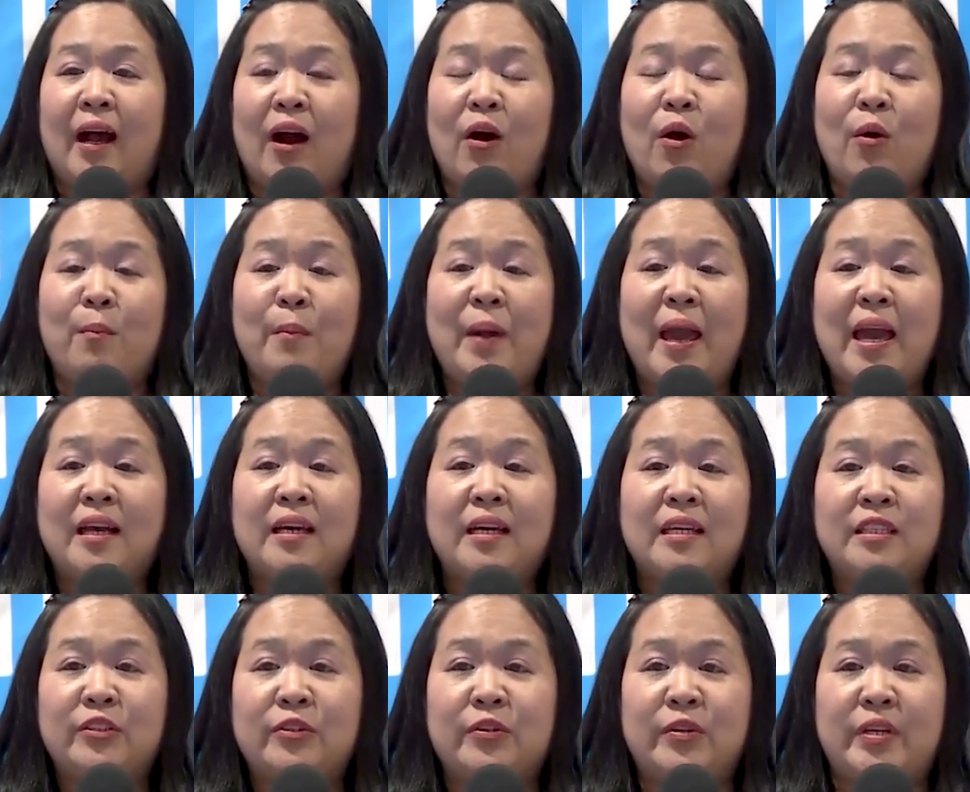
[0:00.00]

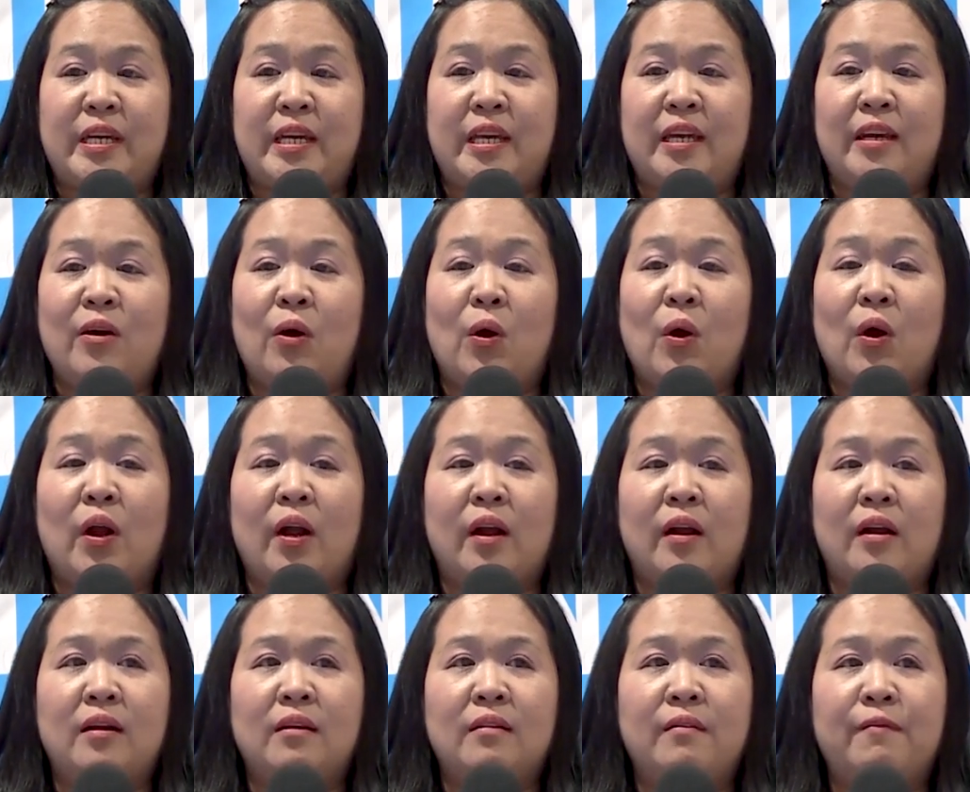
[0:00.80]
omega-3
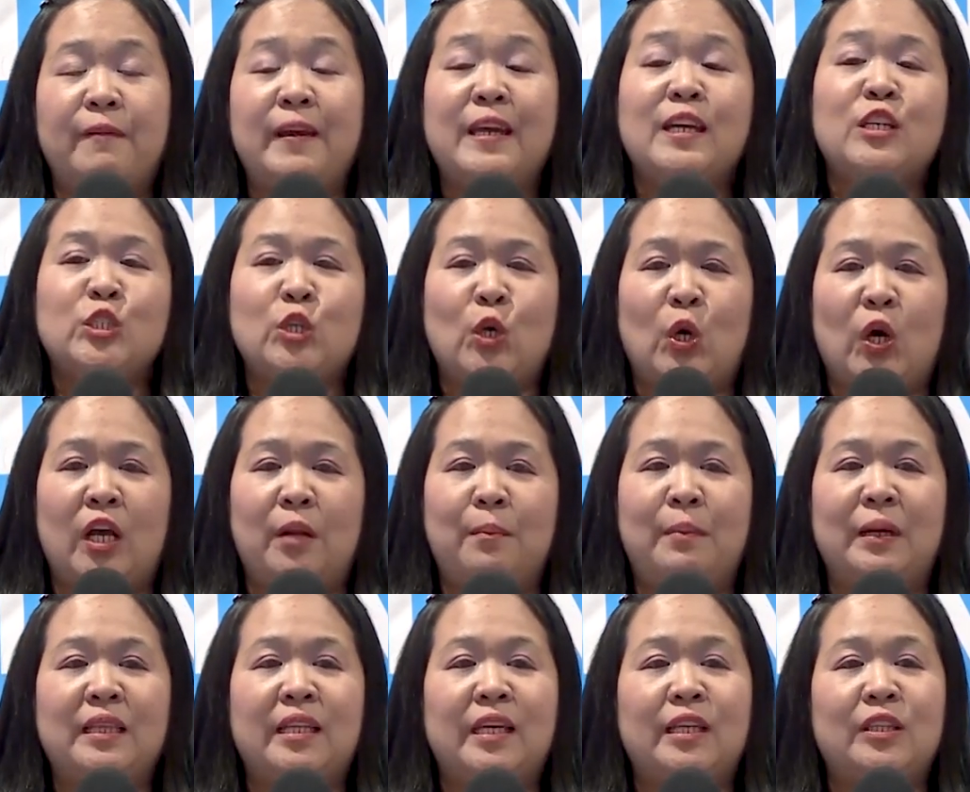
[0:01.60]
or fish
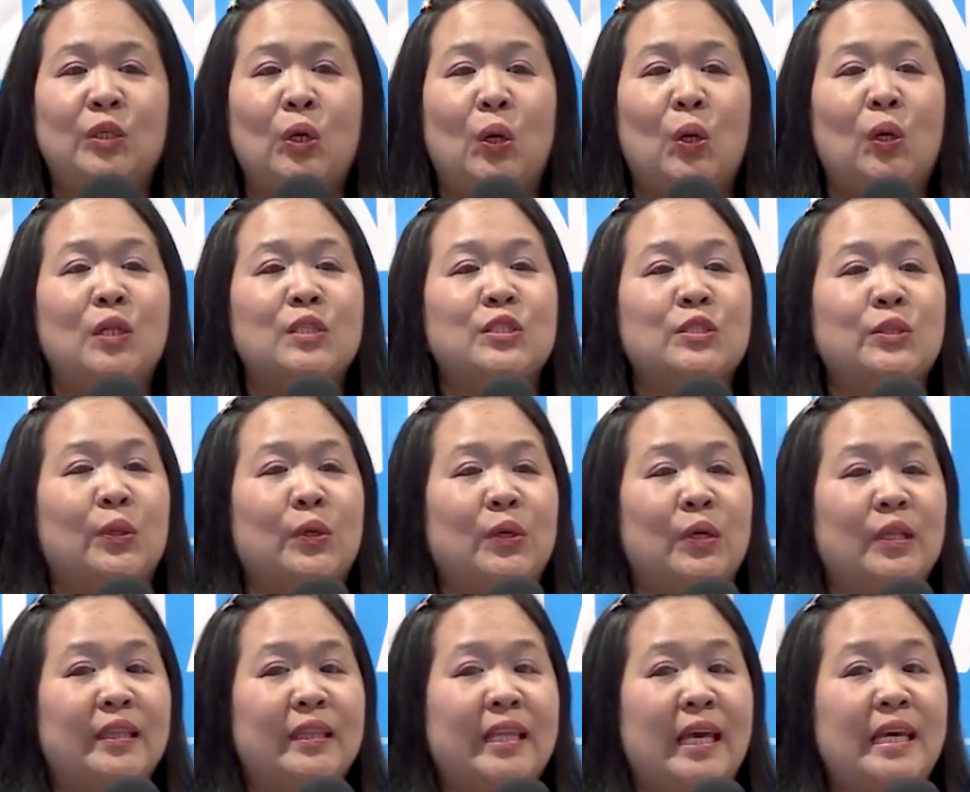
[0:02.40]
oil, but it also
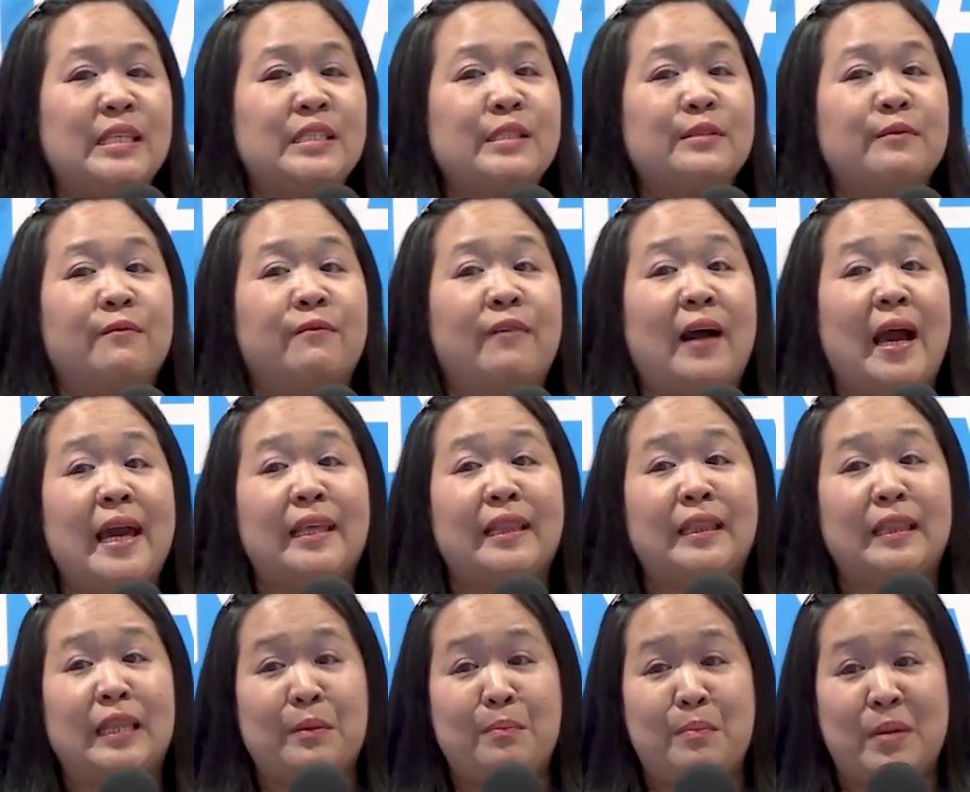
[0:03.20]
contains
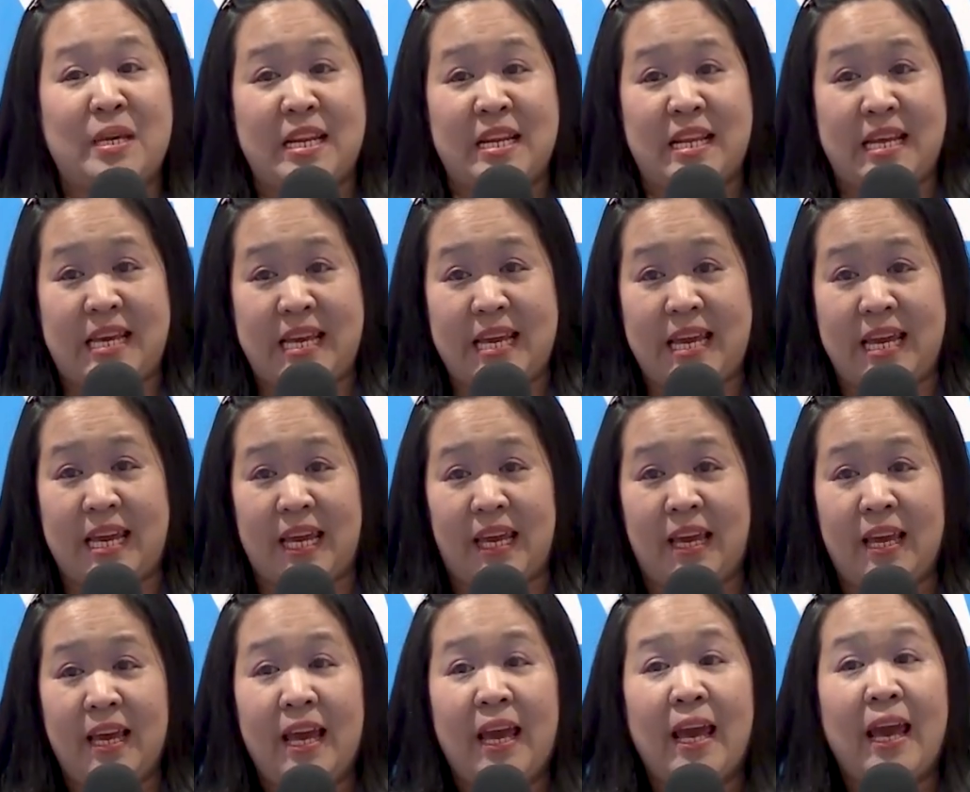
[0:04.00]
vitamin E.